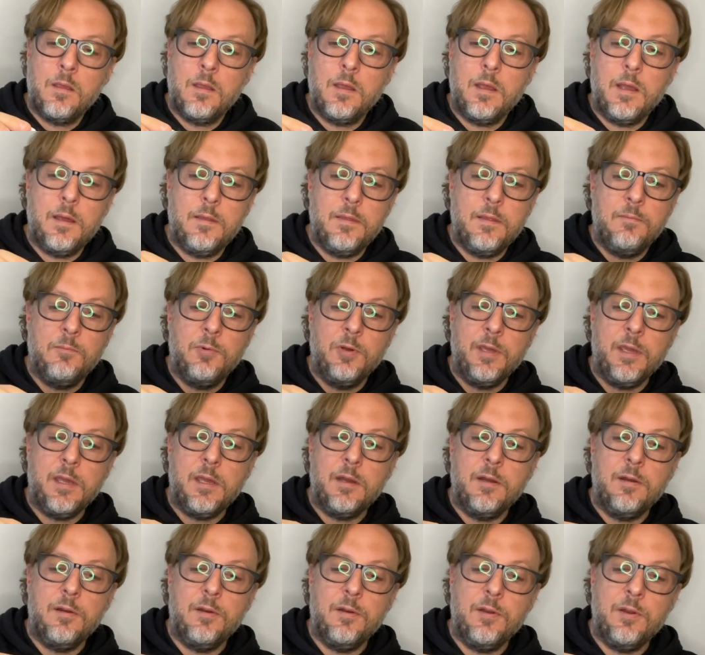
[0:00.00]
And then what you
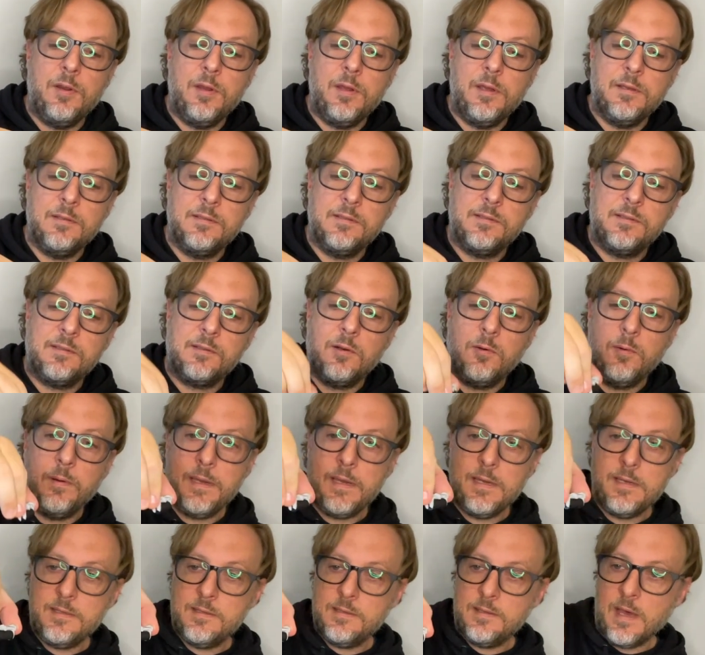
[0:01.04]
can do is
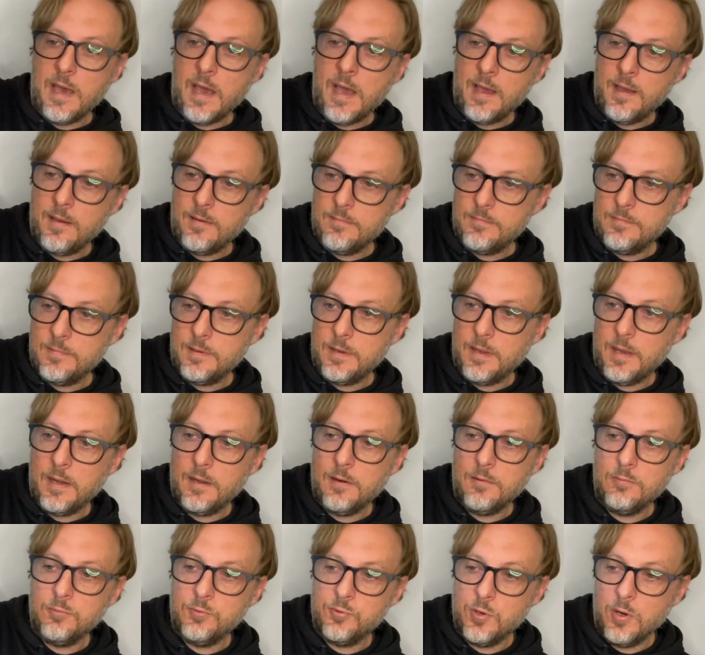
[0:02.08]
squeeze that and
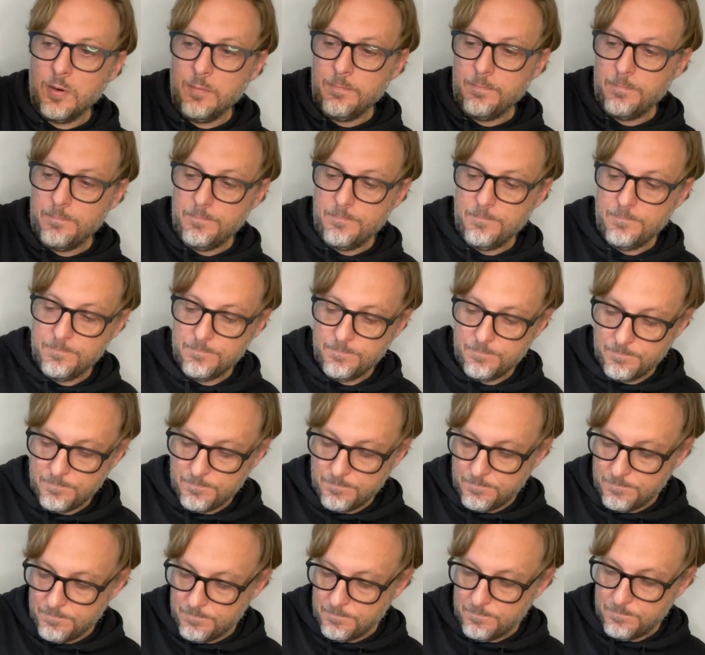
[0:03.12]
it will drop.
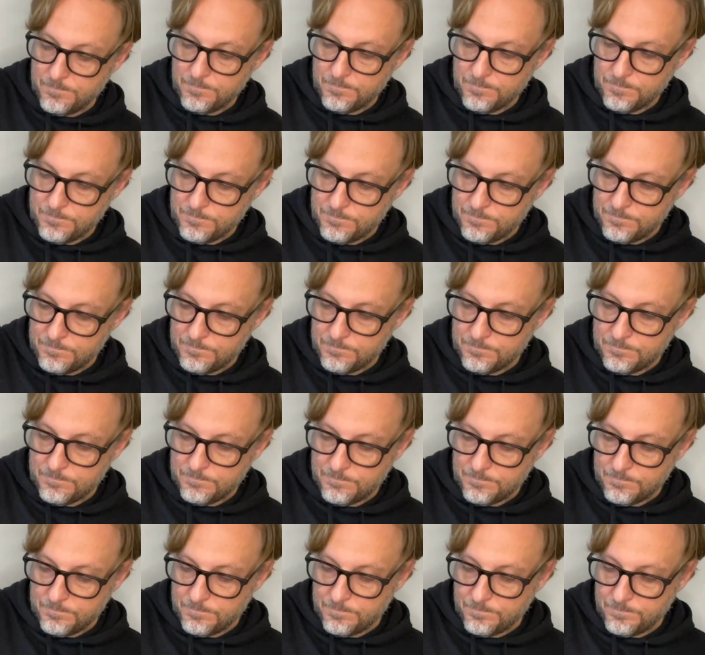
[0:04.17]

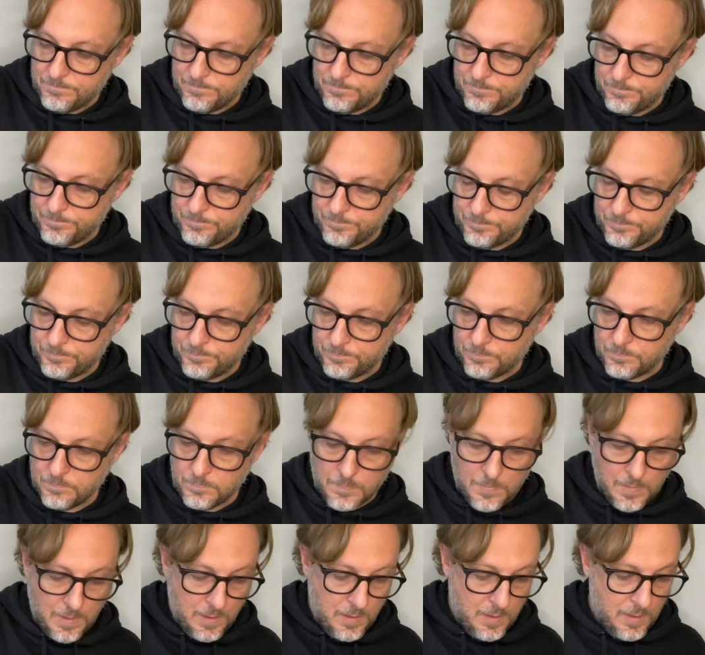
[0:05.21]

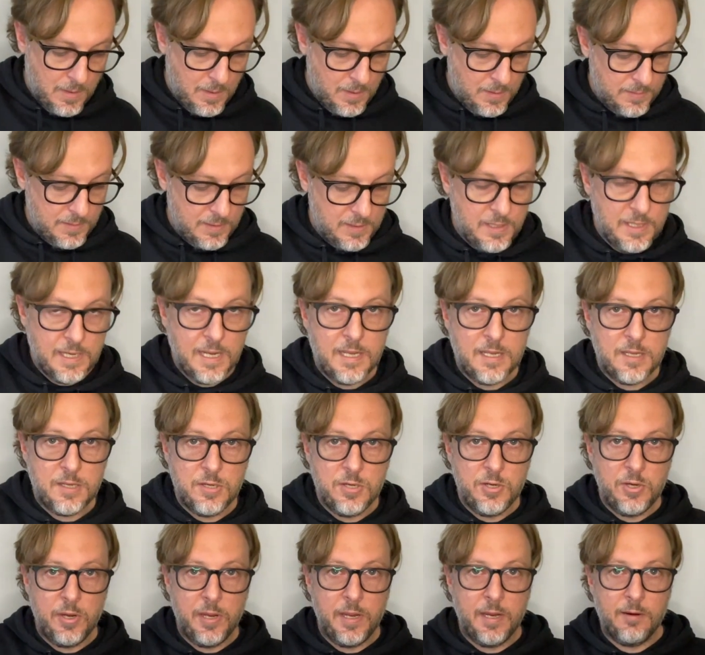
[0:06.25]
Then you get your
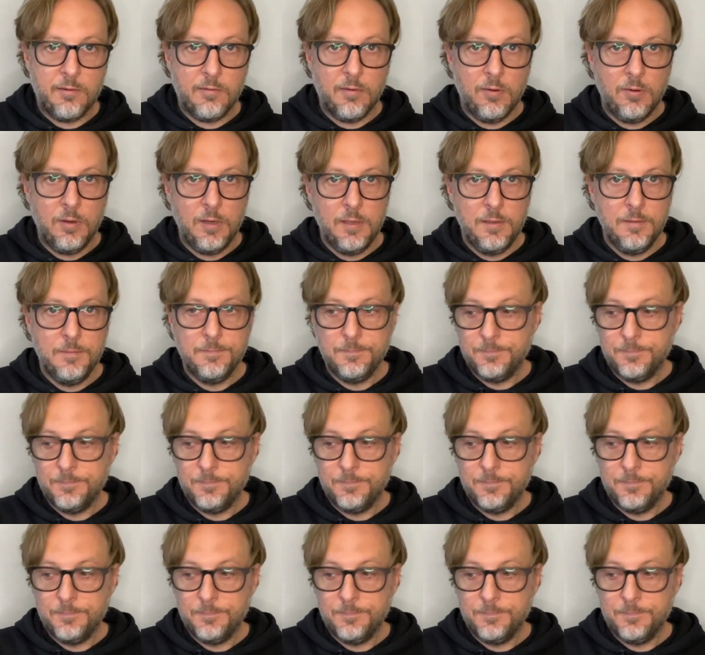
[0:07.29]
new ink roller